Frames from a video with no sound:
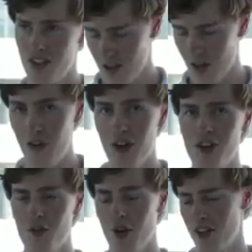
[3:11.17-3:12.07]
But I think
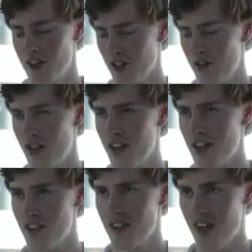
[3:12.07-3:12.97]
it's quite
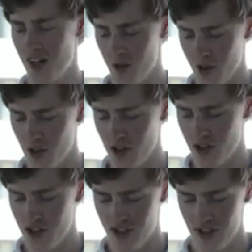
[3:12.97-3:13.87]
convenient that you can
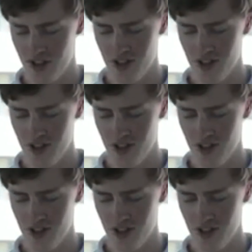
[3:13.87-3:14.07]
just